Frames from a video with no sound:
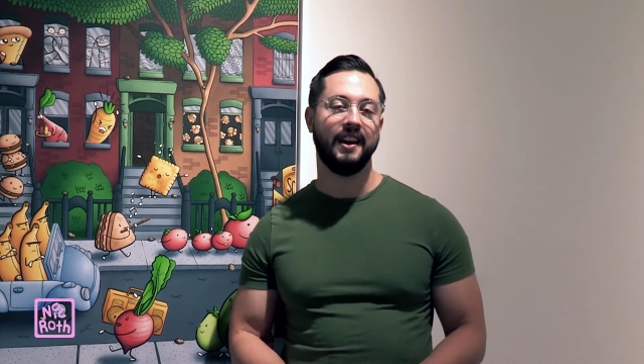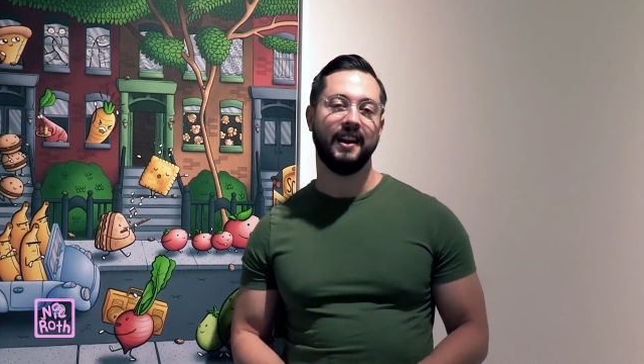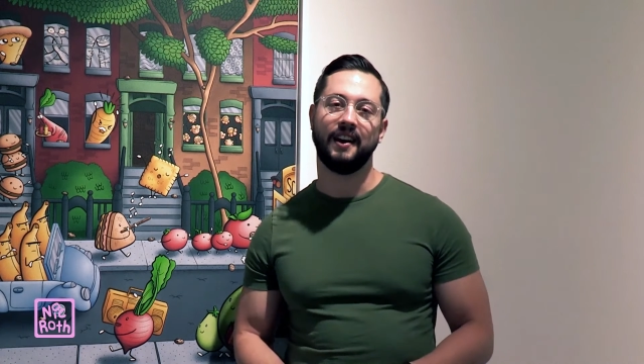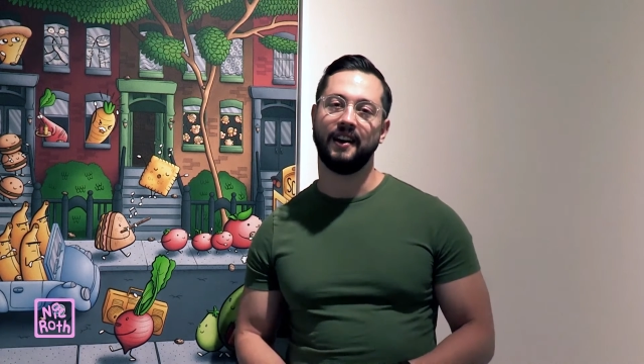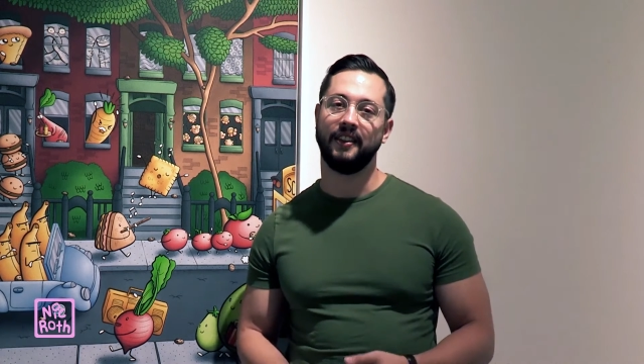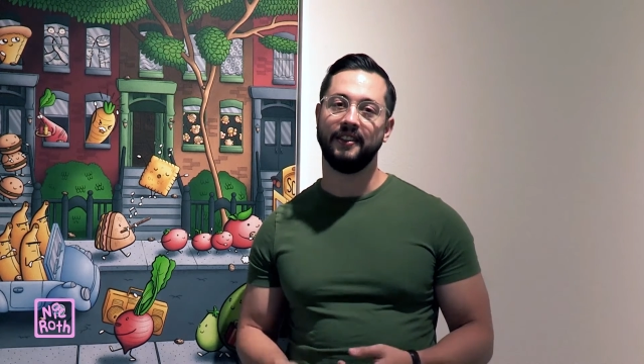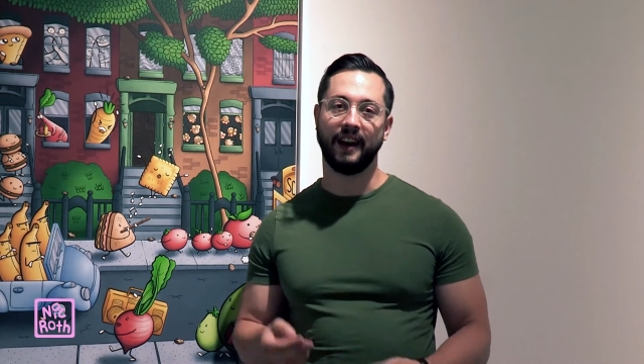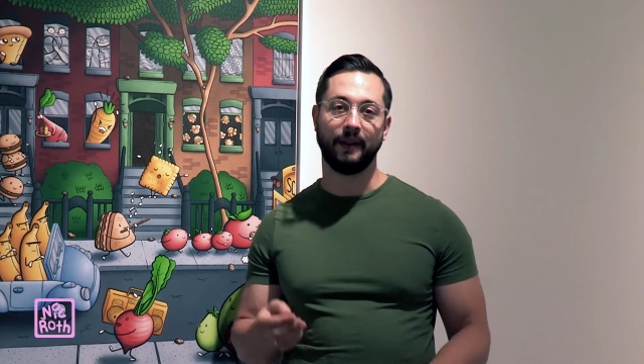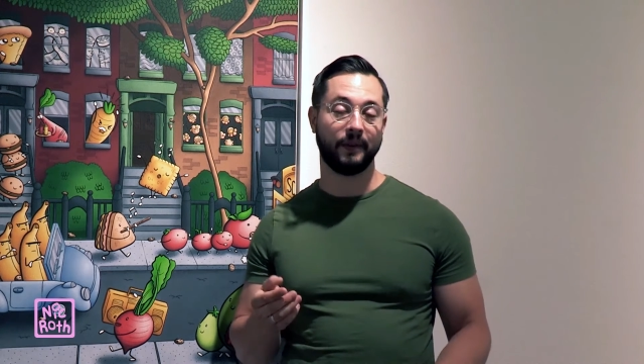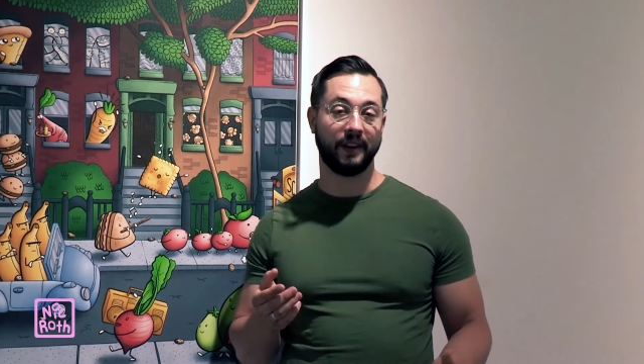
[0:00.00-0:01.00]
I
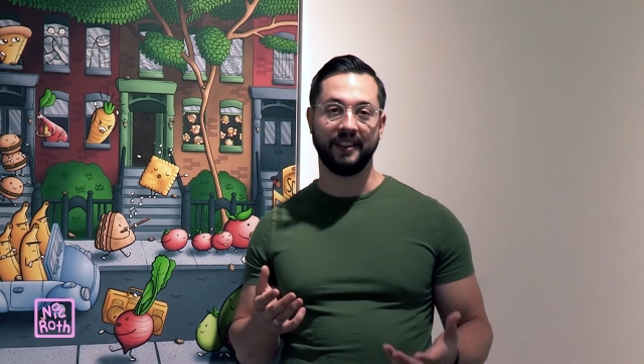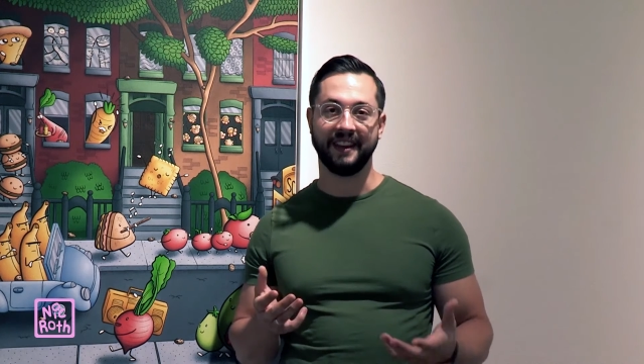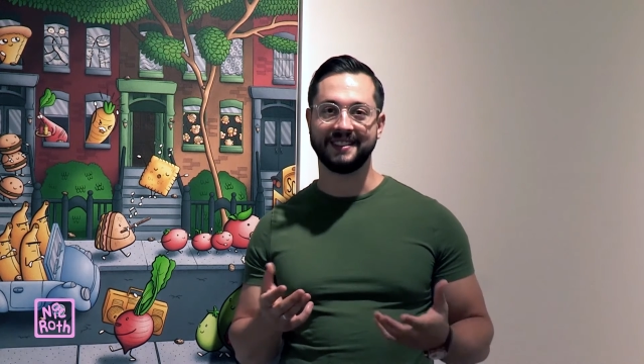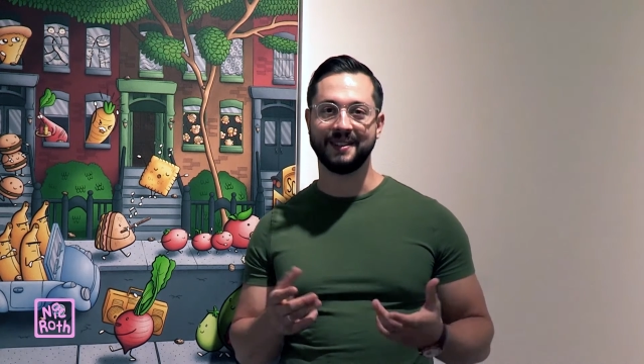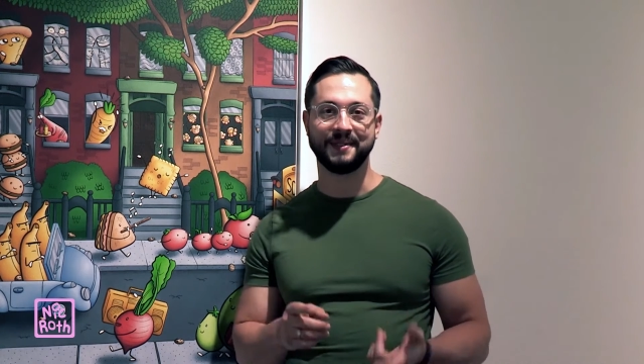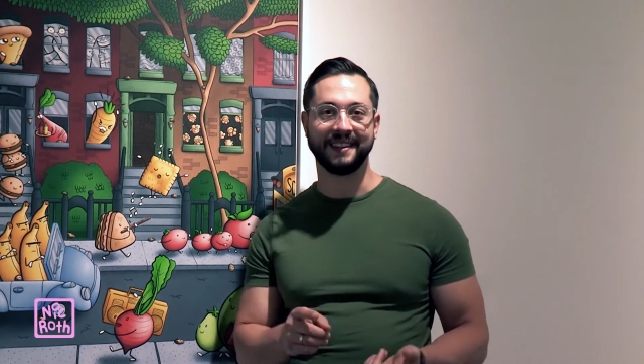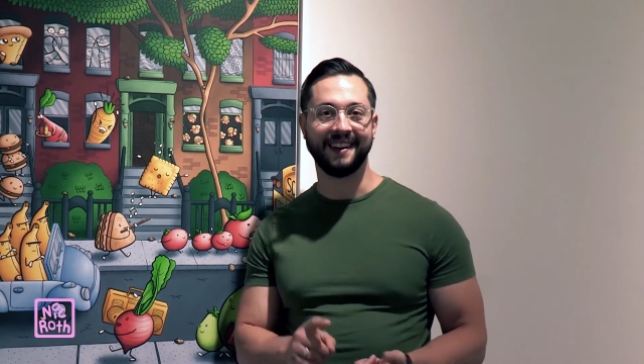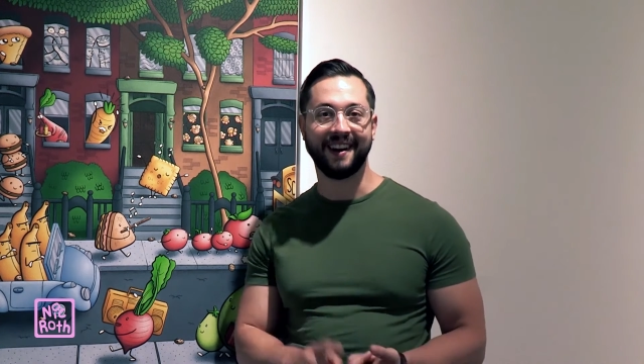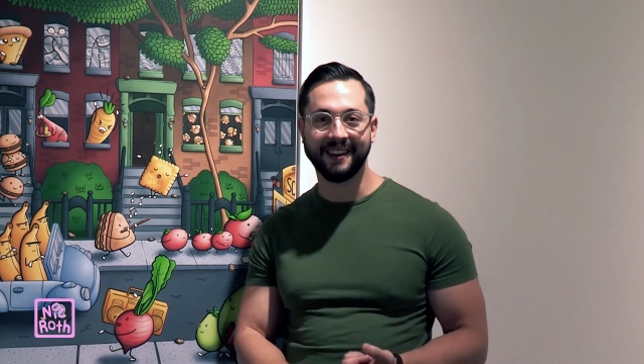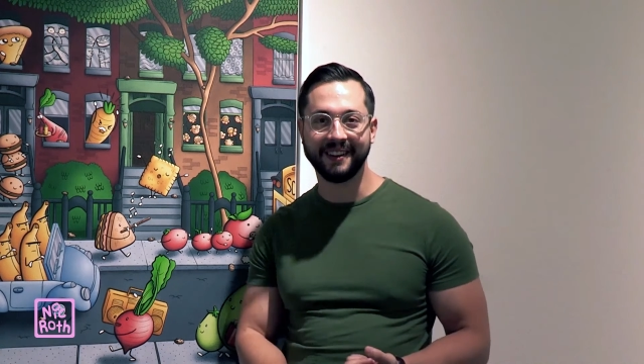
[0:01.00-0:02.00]
want to thank Simpson
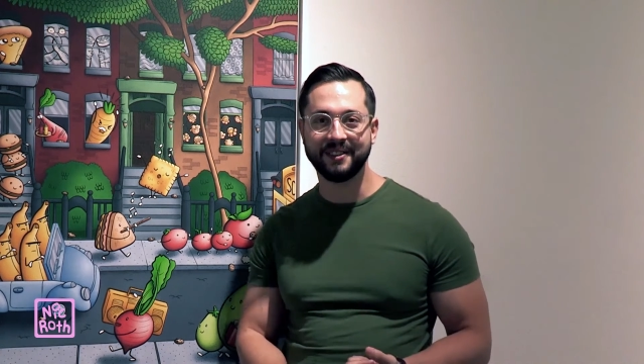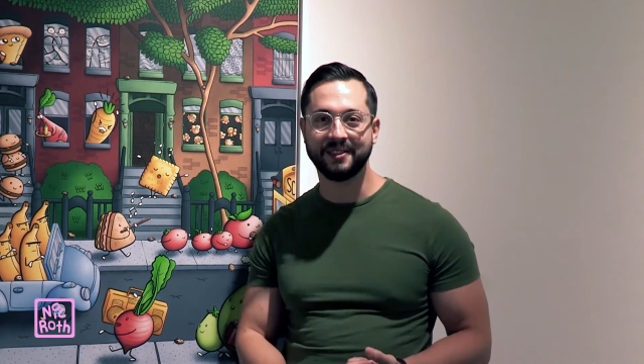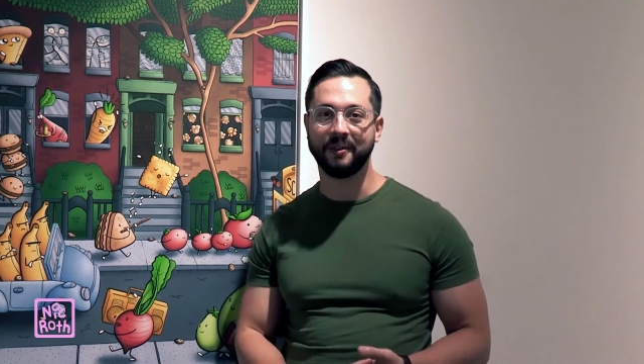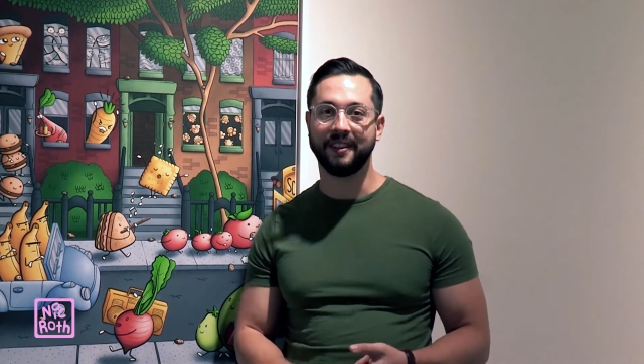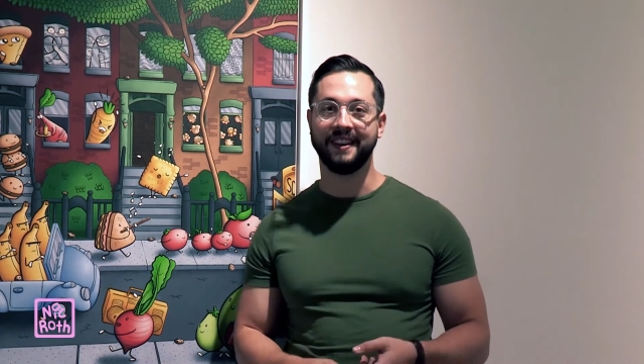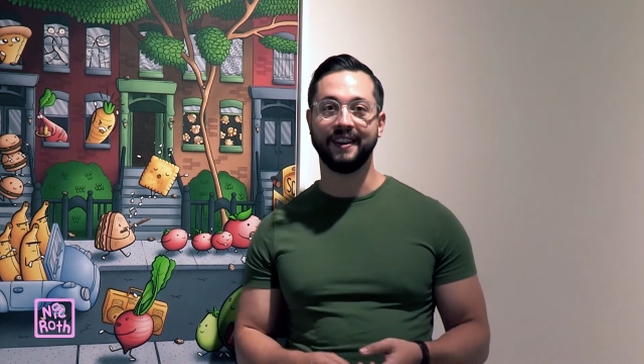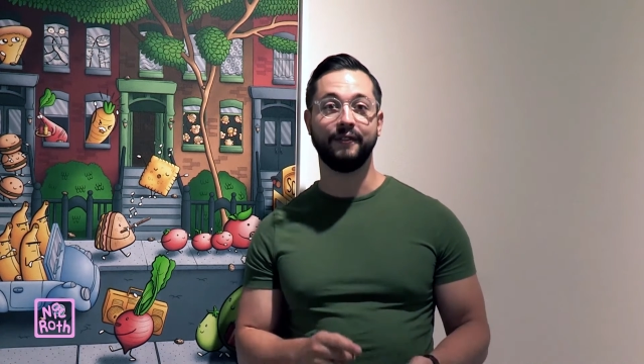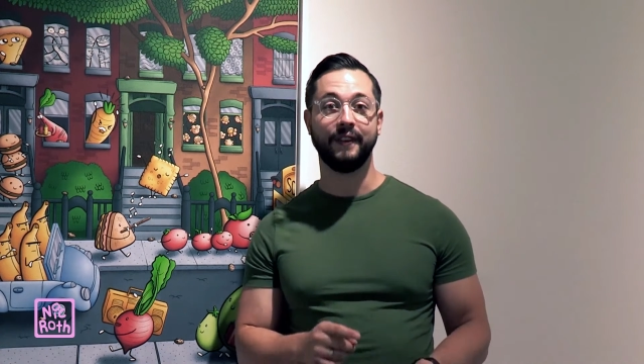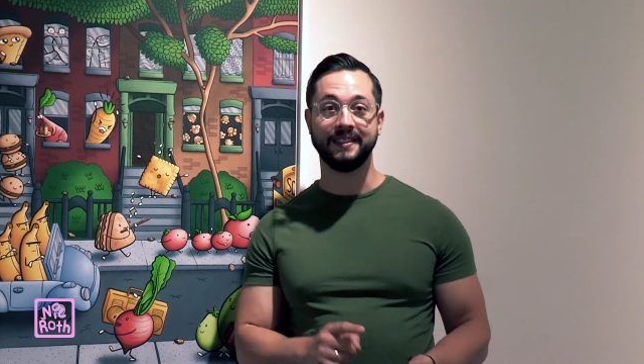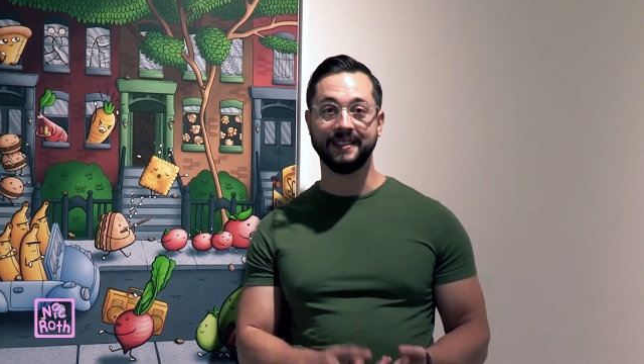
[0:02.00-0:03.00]
College, I want to thank
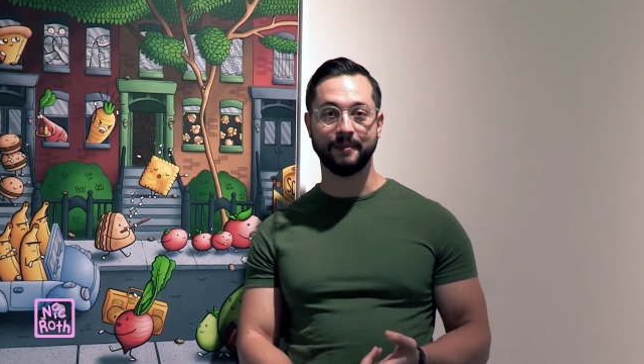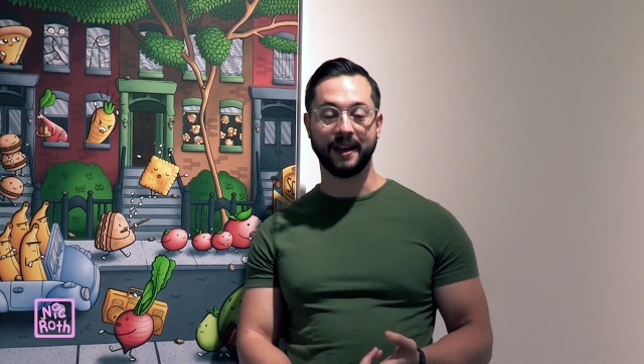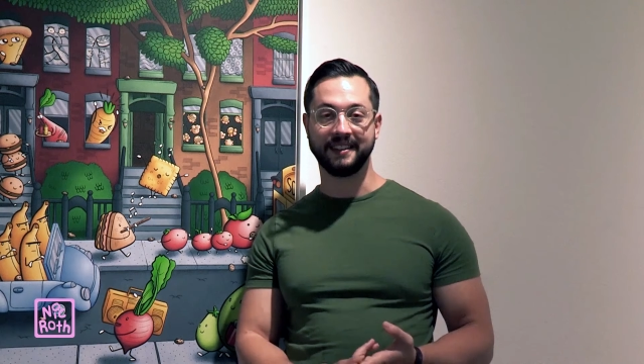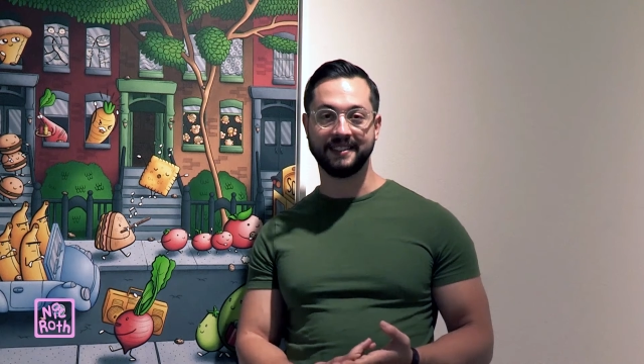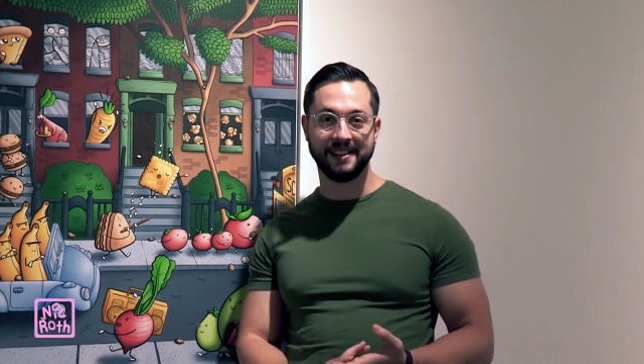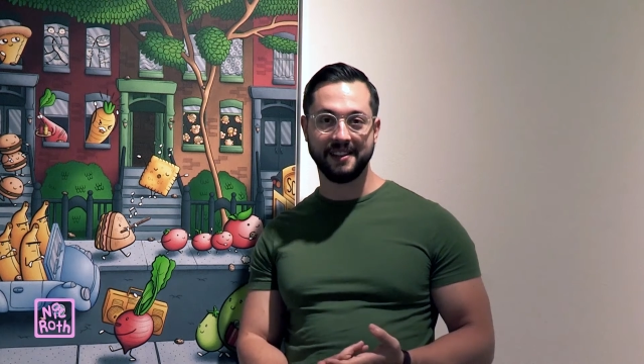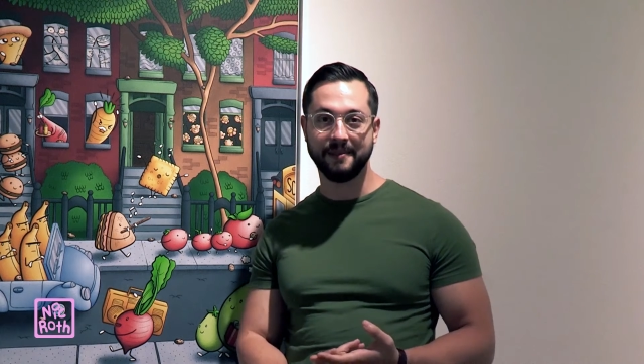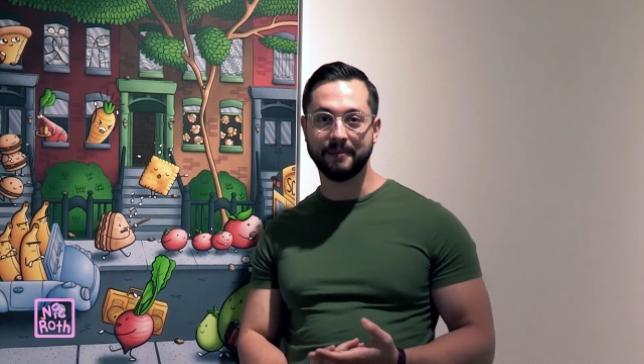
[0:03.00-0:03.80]
Faces Magazine,